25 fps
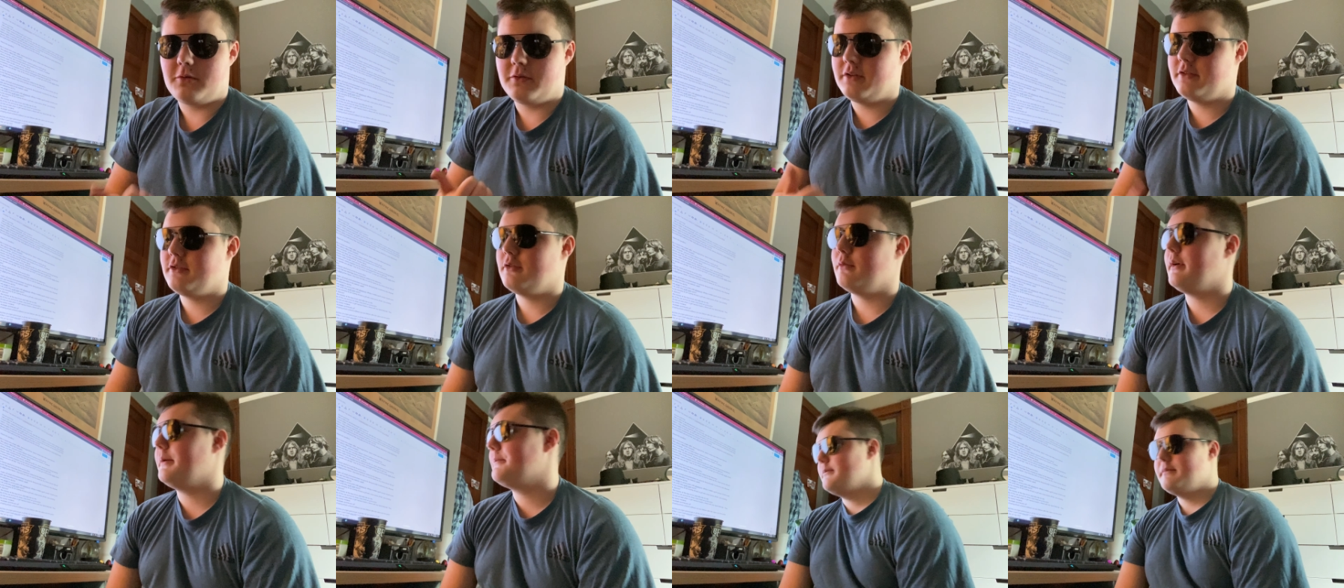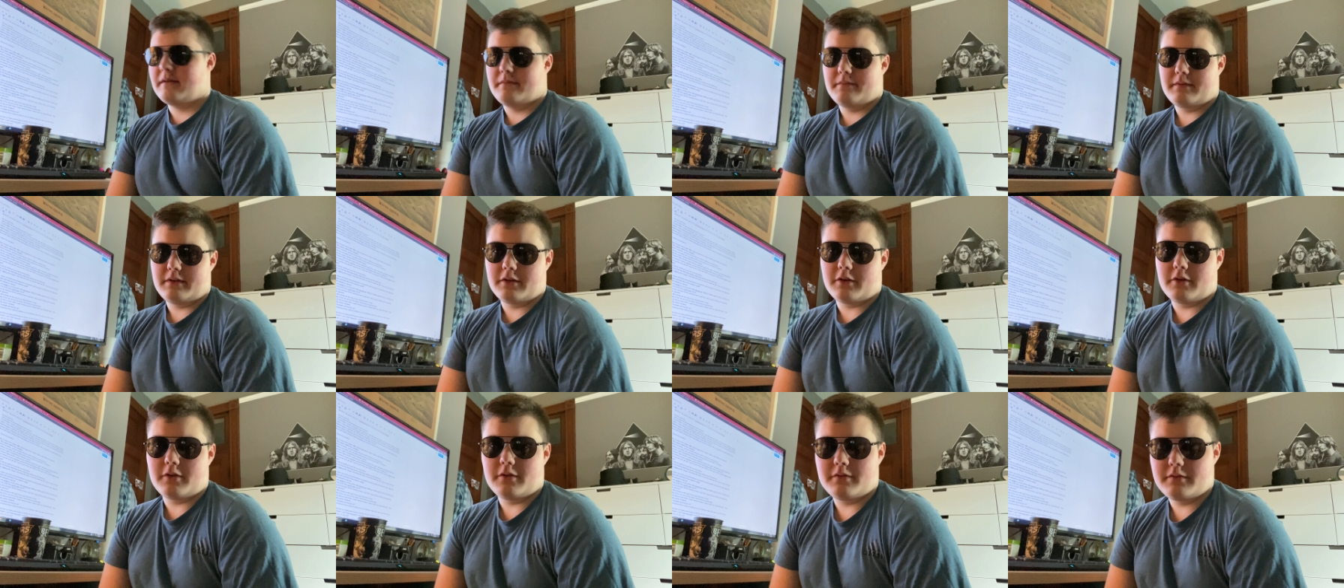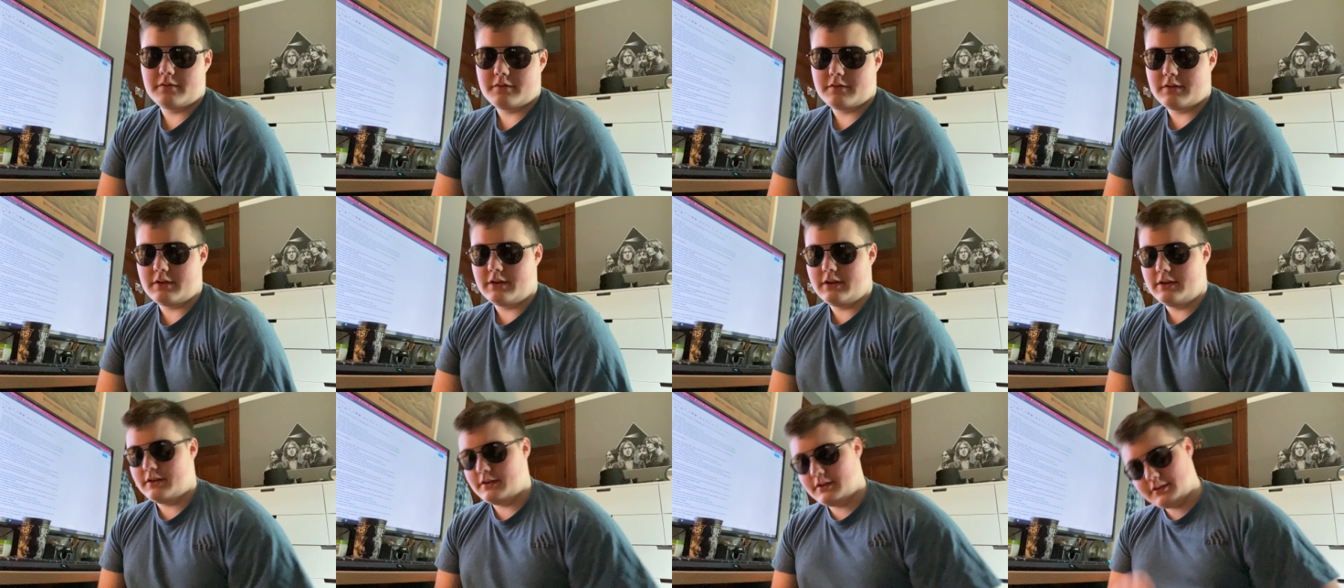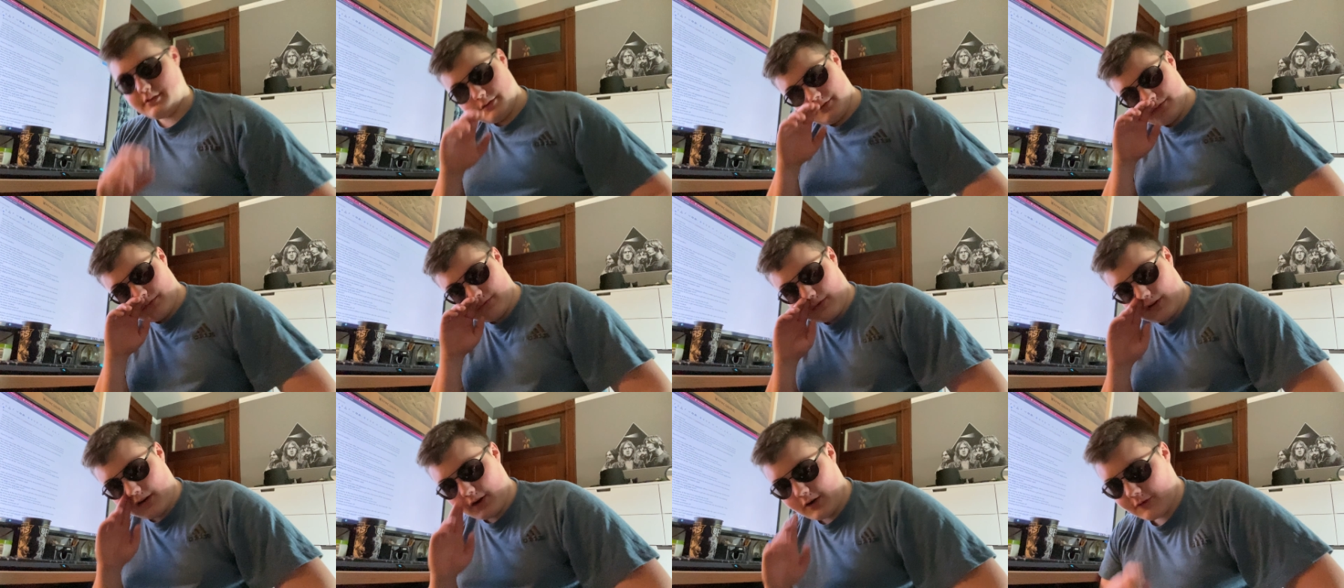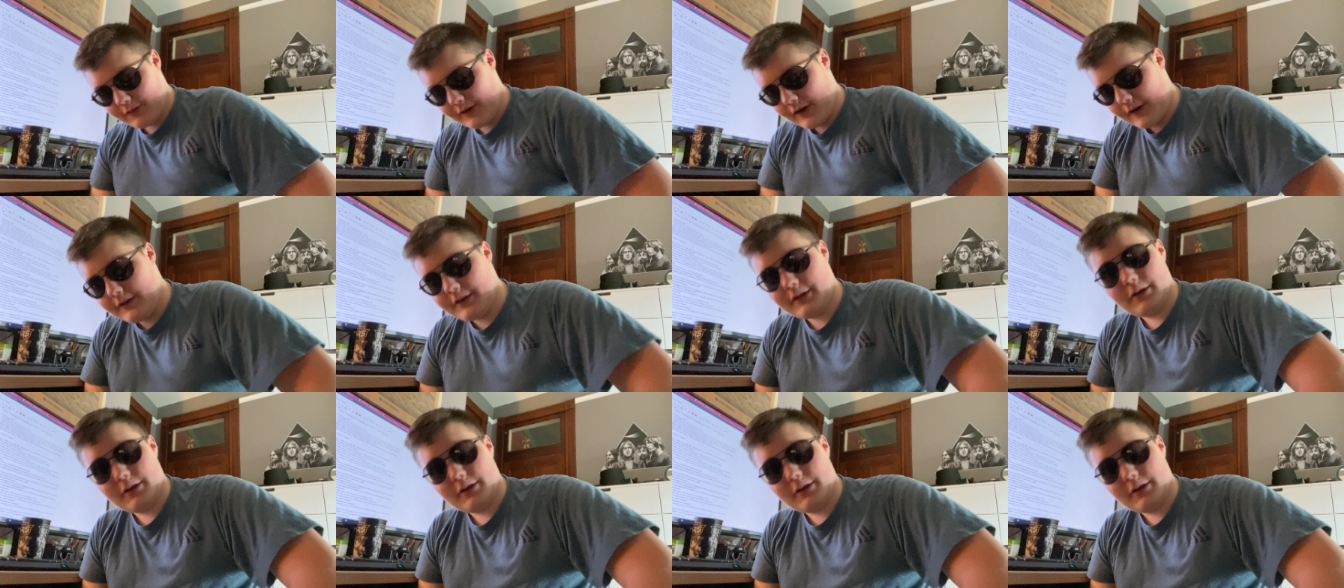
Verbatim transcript: gets away. Batman, go he's running around.